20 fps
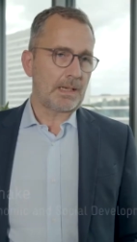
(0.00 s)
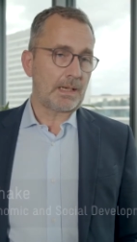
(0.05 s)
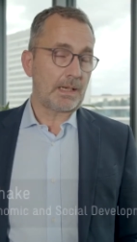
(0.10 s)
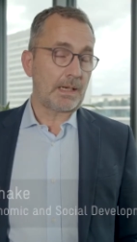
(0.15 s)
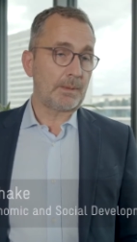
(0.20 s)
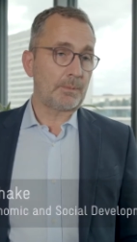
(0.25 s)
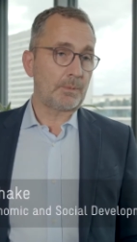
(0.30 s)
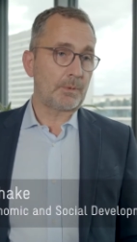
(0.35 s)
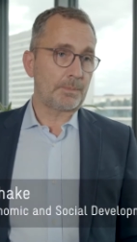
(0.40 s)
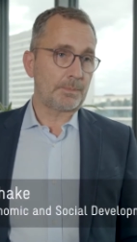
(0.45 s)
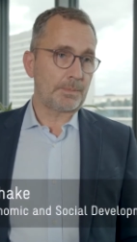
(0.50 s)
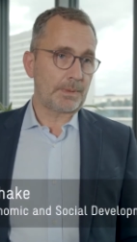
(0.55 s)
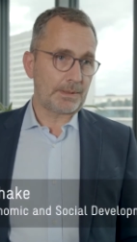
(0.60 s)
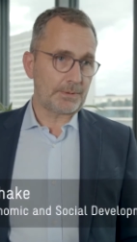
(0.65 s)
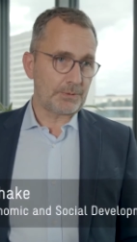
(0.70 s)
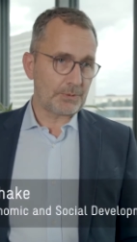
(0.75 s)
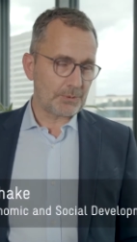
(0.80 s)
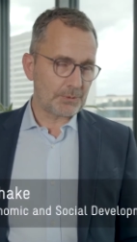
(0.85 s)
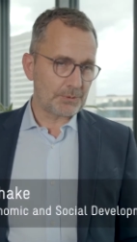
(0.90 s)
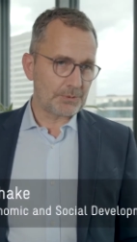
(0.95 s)
I want my
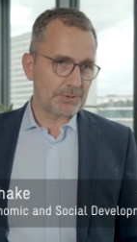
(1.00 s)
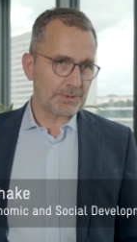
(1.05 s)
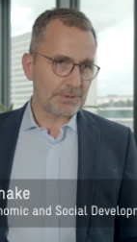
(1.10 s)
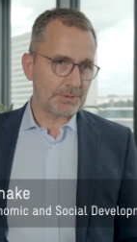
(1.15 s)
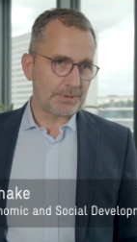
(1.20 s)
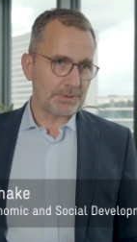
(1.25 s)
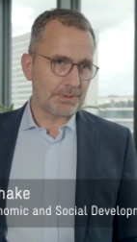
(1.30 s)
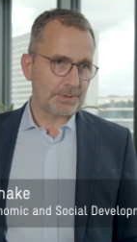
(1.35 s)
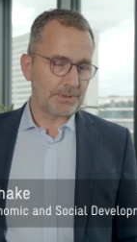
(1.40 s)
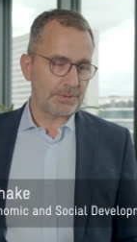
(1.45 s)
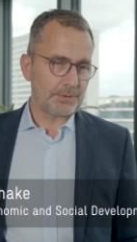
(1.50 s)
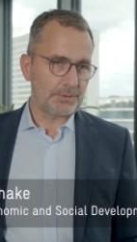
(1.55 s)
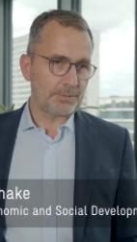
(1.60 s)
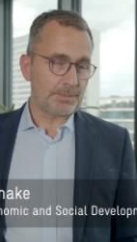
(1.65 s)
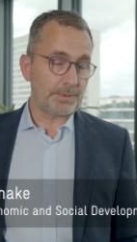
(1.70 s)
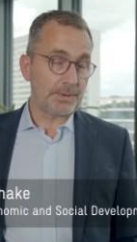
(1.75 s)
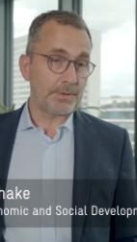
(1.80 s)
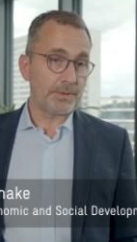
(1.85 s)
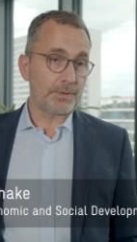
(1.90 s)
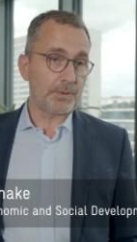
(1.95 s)
daughter to
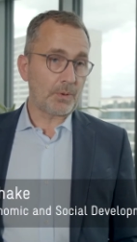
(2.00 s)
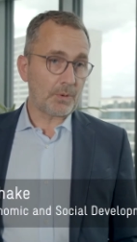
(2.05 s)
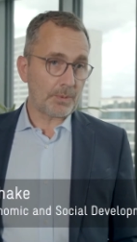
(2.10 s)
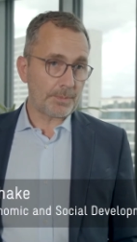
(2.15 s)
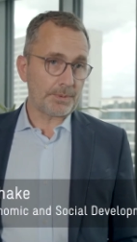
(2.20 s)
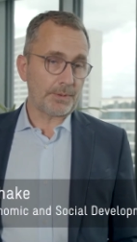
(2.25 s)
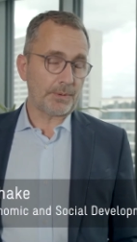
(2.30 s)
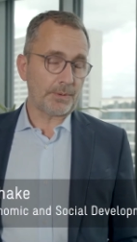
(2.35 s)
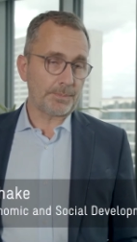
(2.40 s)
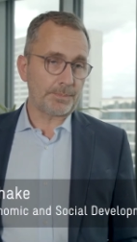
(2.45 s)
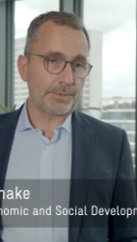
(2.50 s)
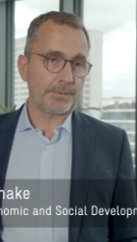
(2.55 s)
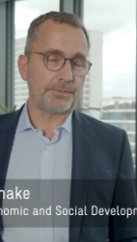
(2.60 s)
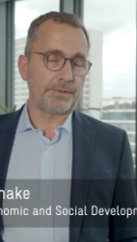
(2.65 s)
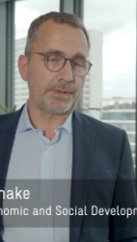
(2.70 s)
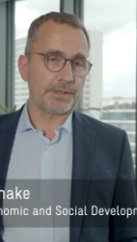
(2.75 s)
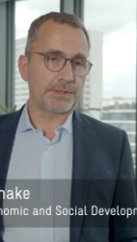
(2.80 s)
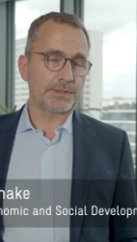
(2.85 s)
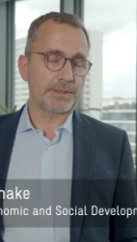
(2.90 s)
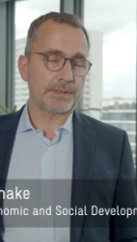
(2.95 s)
be the norm in her
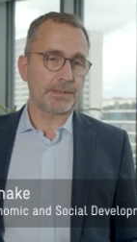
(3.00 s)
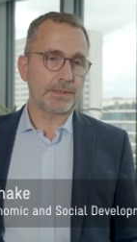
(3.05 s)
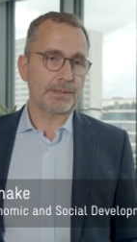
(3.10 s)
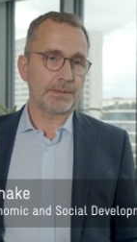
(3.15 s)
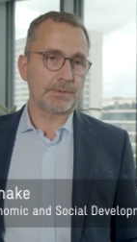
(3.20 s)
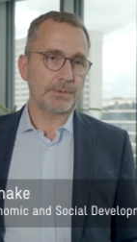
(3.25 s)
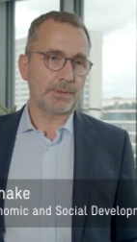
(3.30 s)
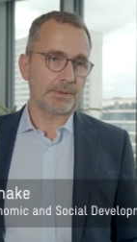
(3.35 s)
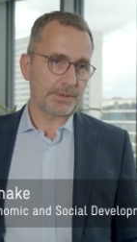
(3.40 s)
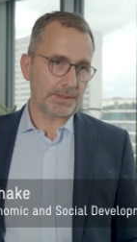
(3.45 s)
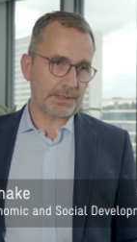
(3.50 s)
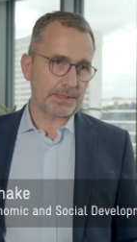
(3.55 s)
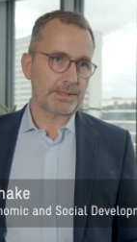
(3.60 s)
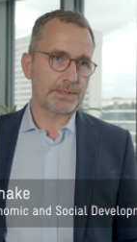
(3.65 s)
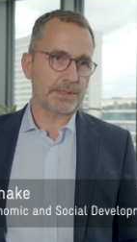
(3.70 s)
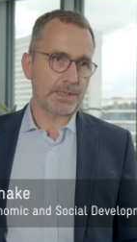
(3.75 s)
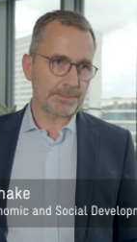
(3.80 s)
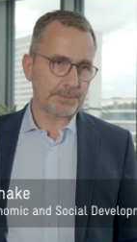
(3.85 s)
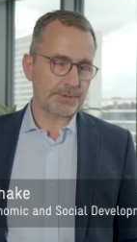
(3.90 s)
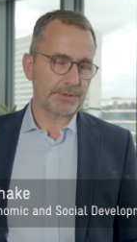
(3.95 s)
profession, not the
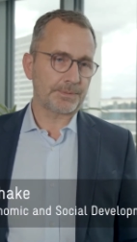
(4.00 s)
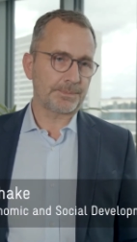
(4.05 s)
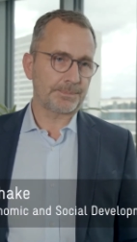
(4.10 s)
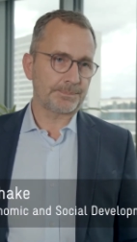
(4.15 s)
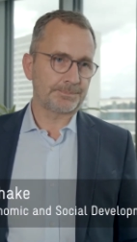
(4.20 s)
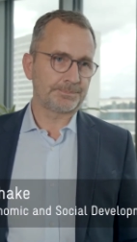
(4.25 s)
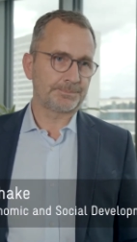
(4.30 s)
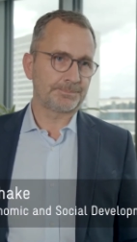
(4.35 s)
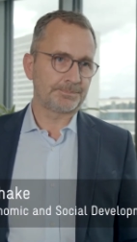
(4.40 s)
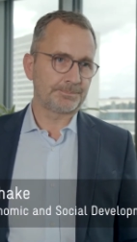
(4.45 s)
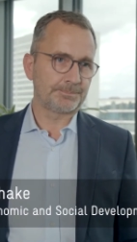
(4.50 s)
exception.